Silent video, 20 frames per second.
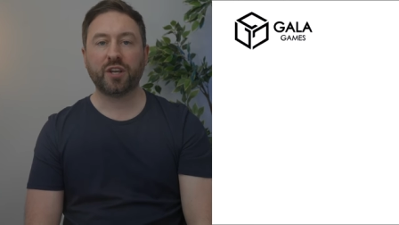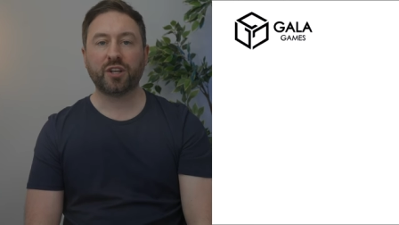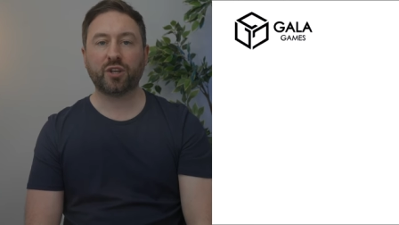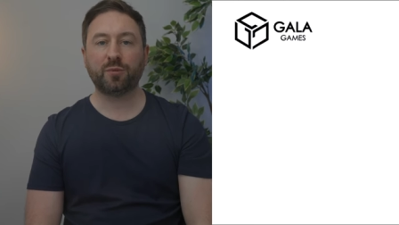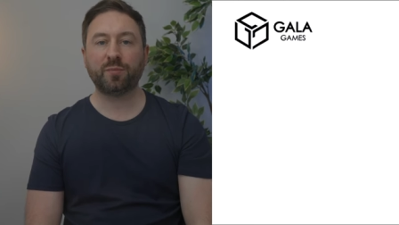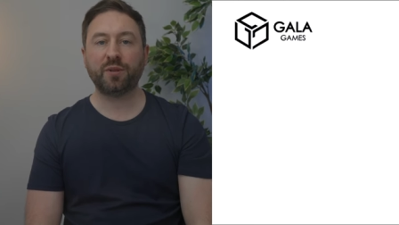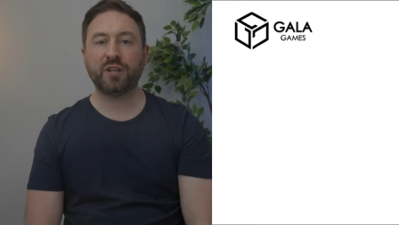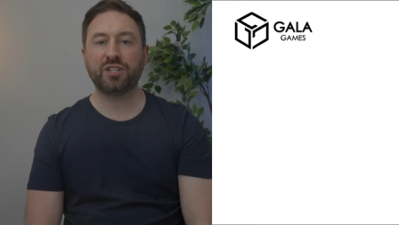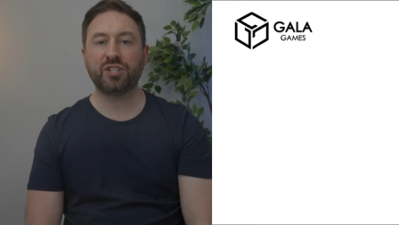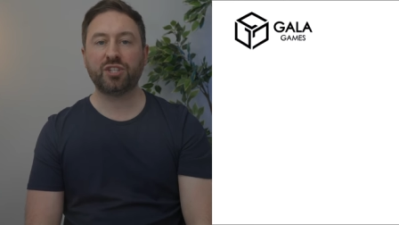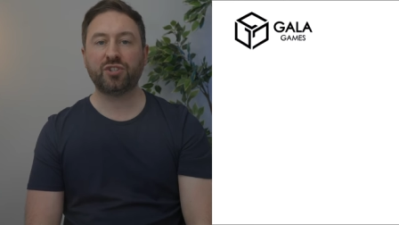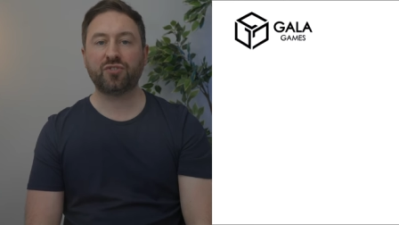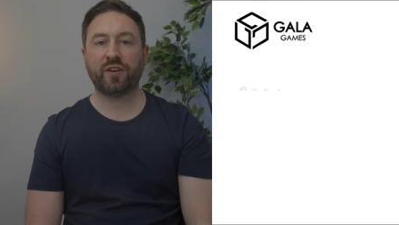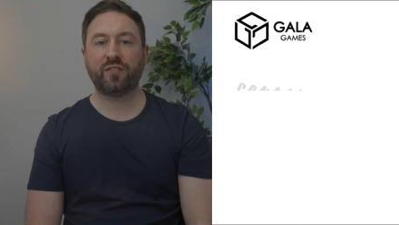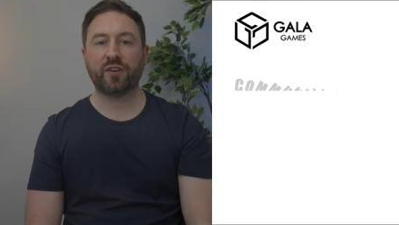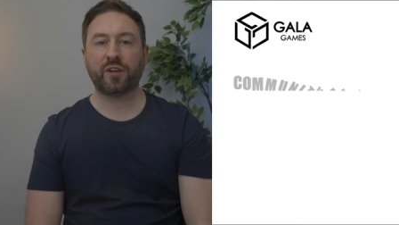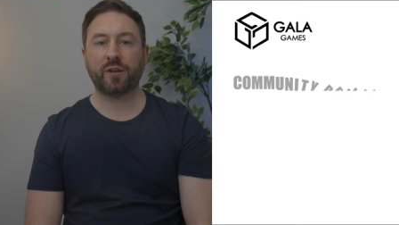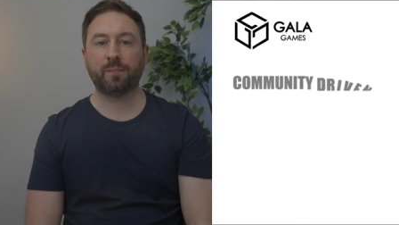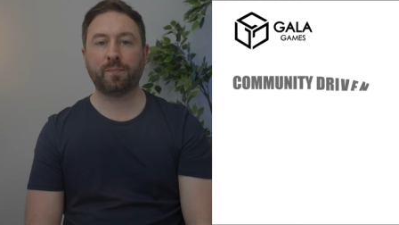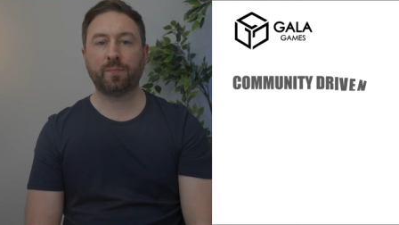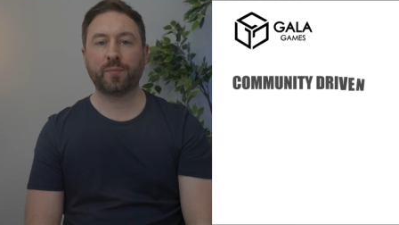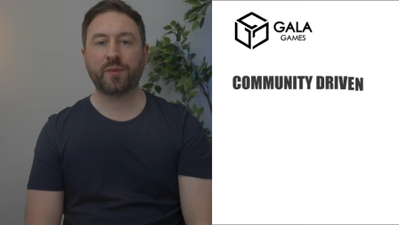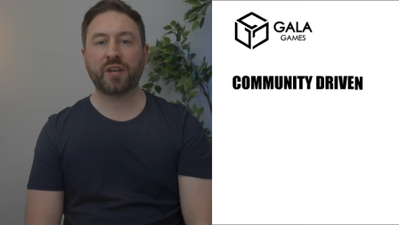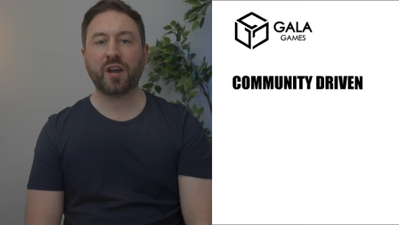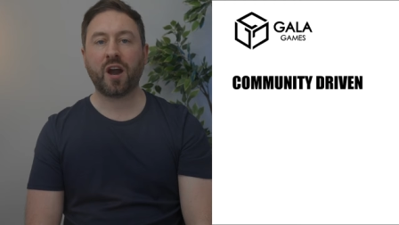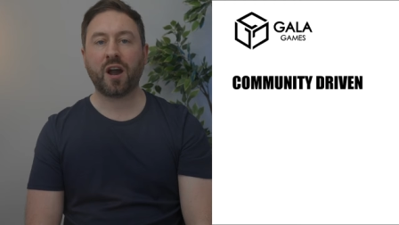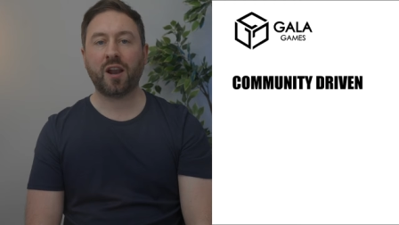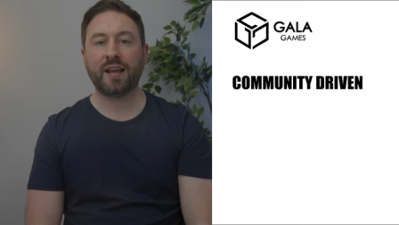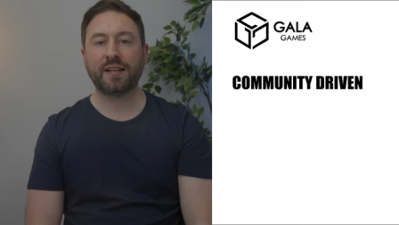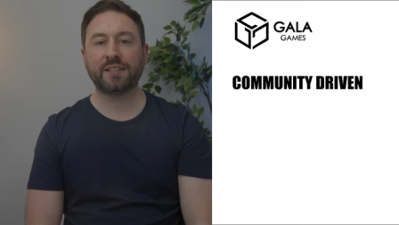Community driven.
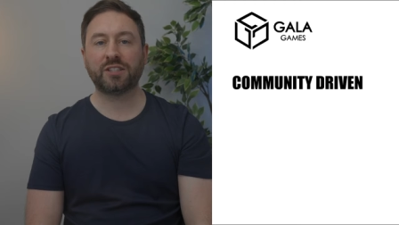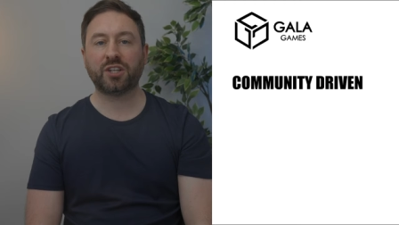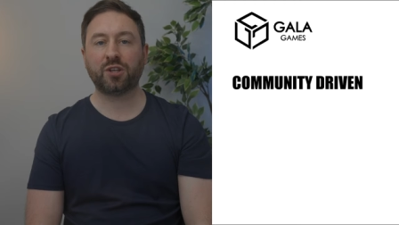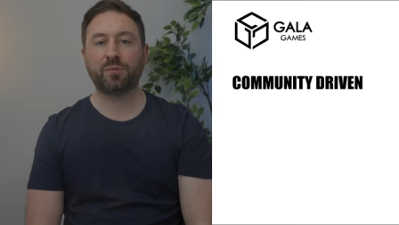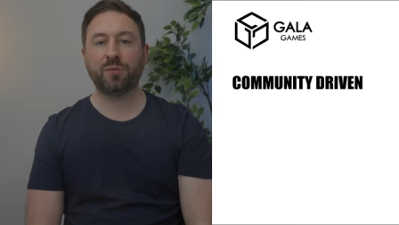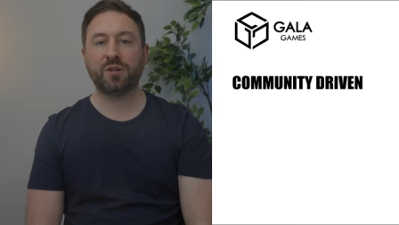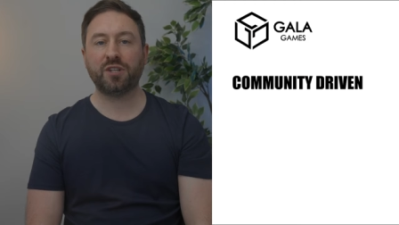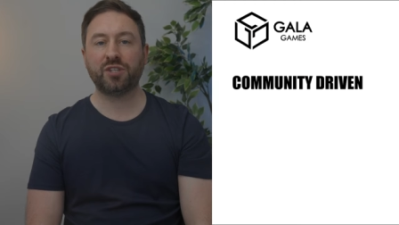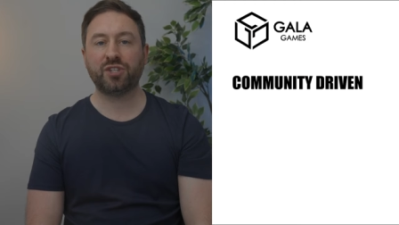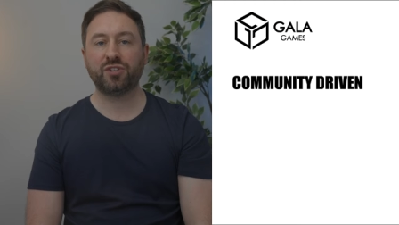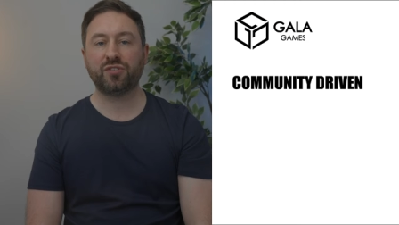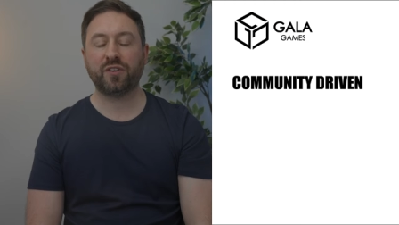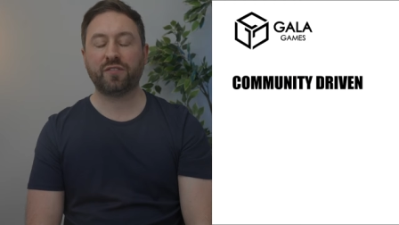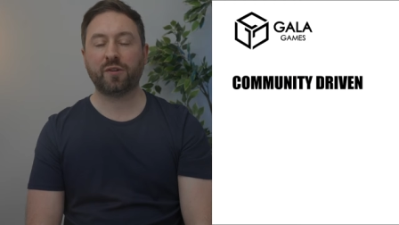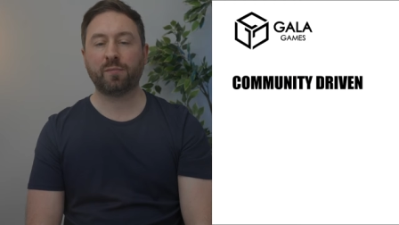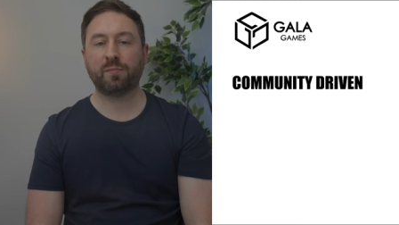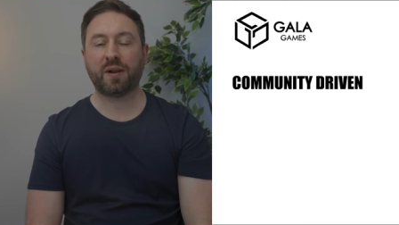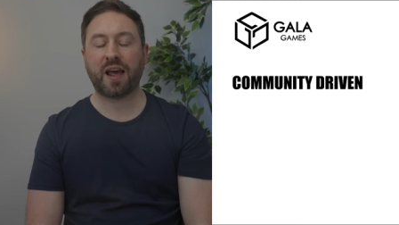Gala is a community driven